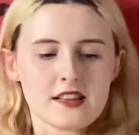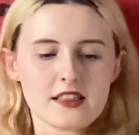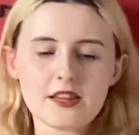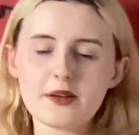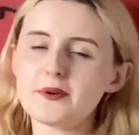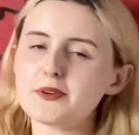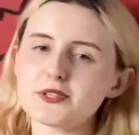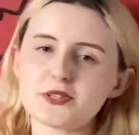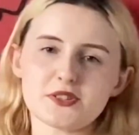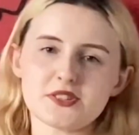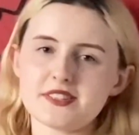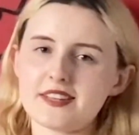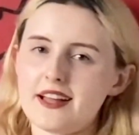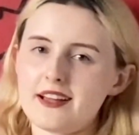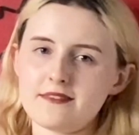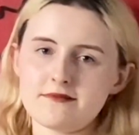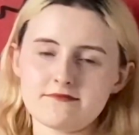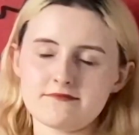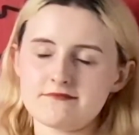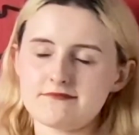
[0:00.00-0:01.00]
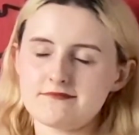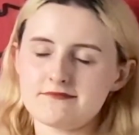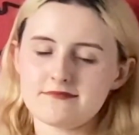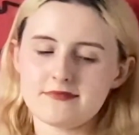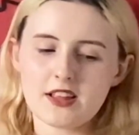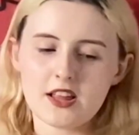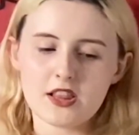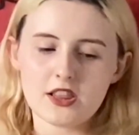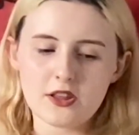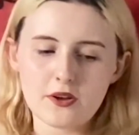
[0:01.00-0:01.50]
Lewis will stay.
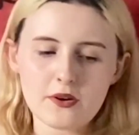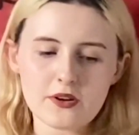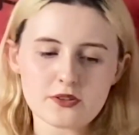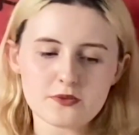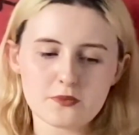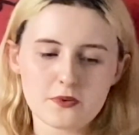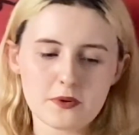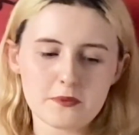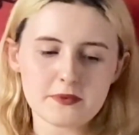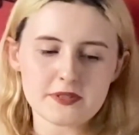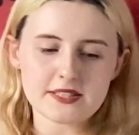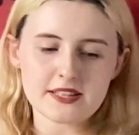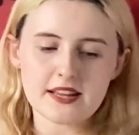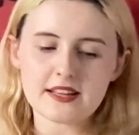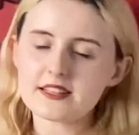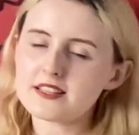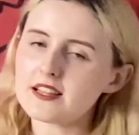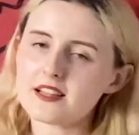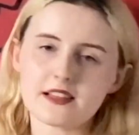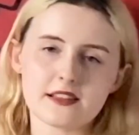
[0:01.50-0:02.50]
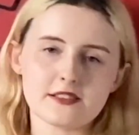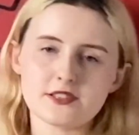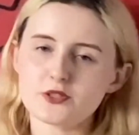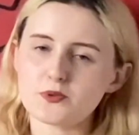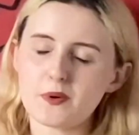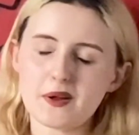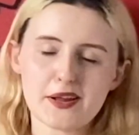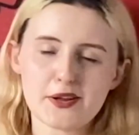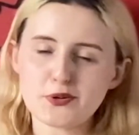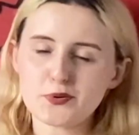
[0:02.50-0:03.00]
Lewis will be staying until at least
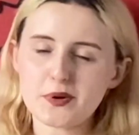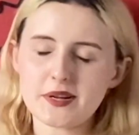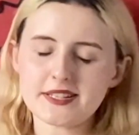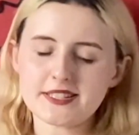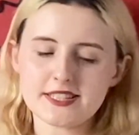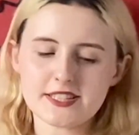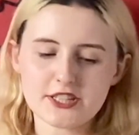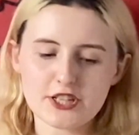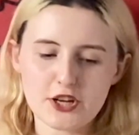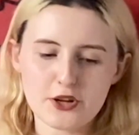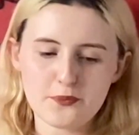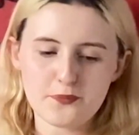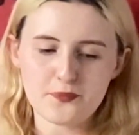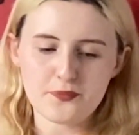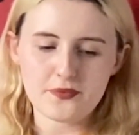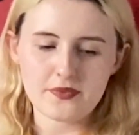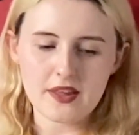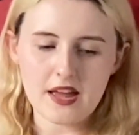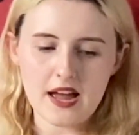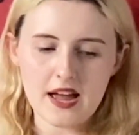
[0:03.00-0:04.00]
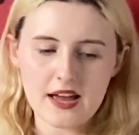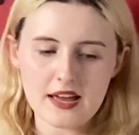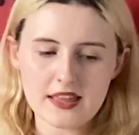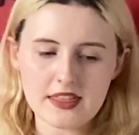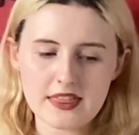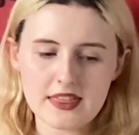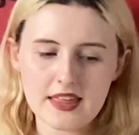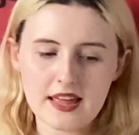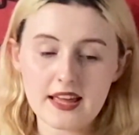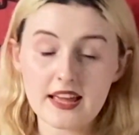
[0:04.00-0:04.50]
2022.
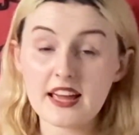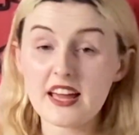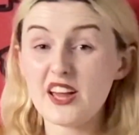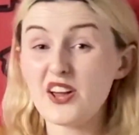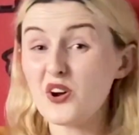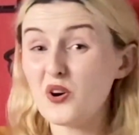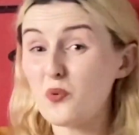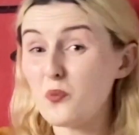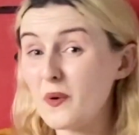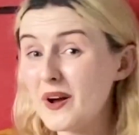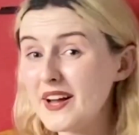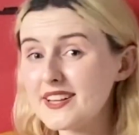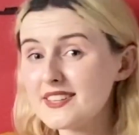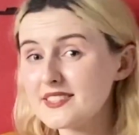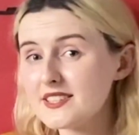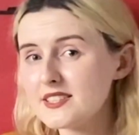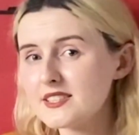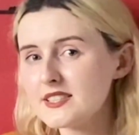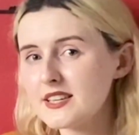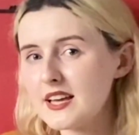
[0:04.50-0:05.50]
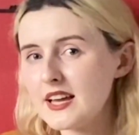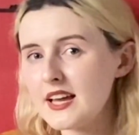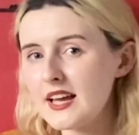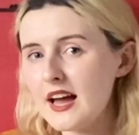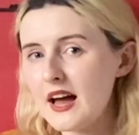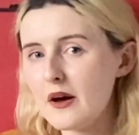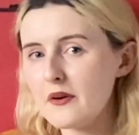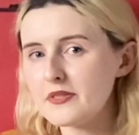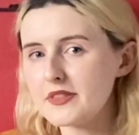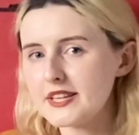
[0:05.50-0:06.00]
I think he'll wait to see
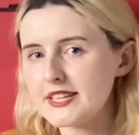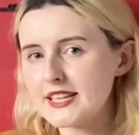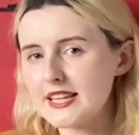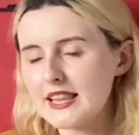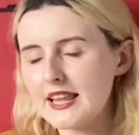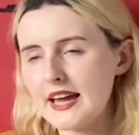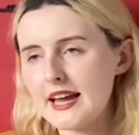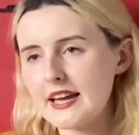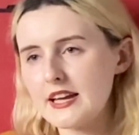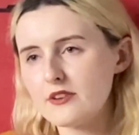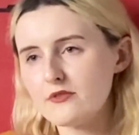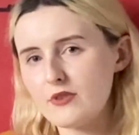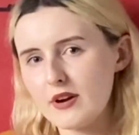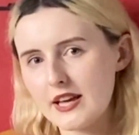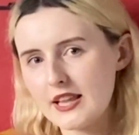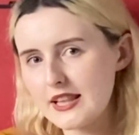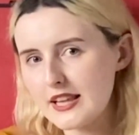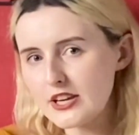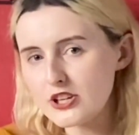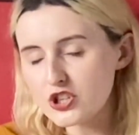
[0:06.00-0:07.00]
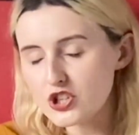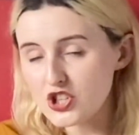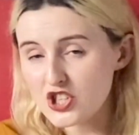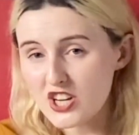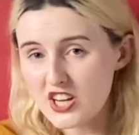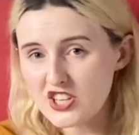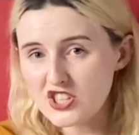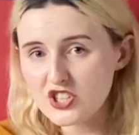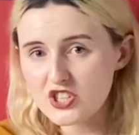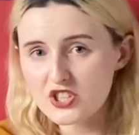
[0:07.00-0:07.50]
how the delayed regulation
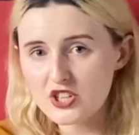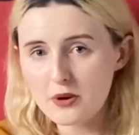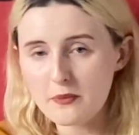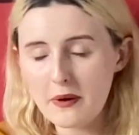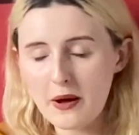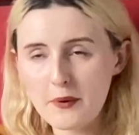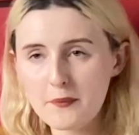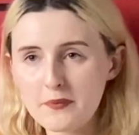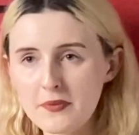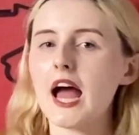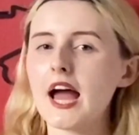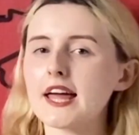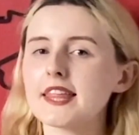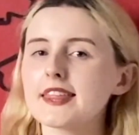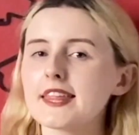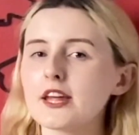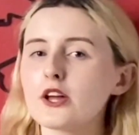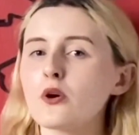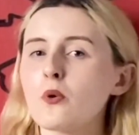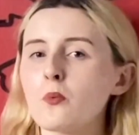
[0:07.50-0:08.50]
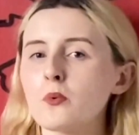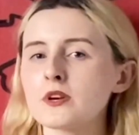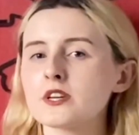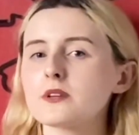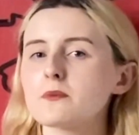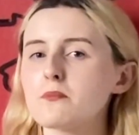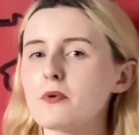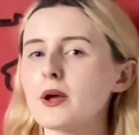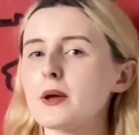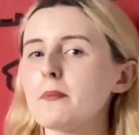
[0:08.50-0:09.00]
changes come out. I think he'll want
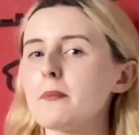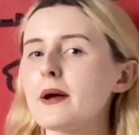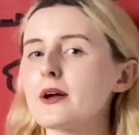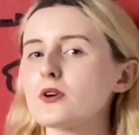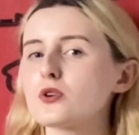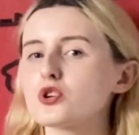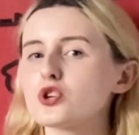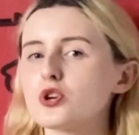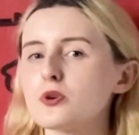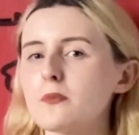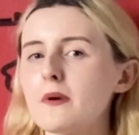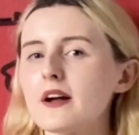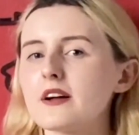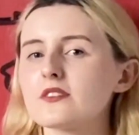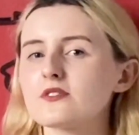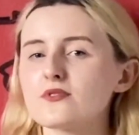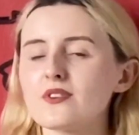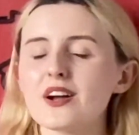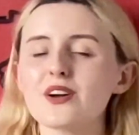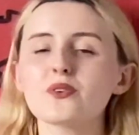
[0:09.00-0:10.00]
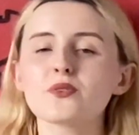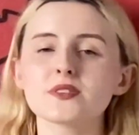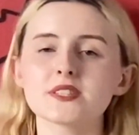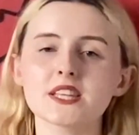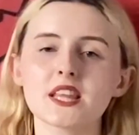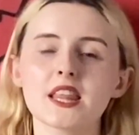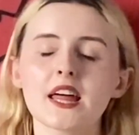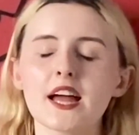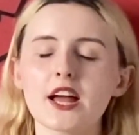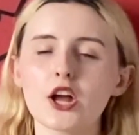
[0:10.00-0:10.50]
to break Michael Schumacher's
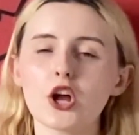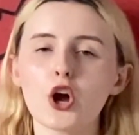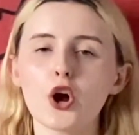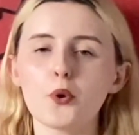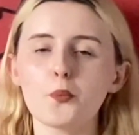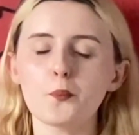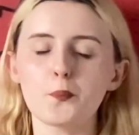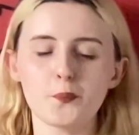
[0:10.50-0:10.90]
records and then go.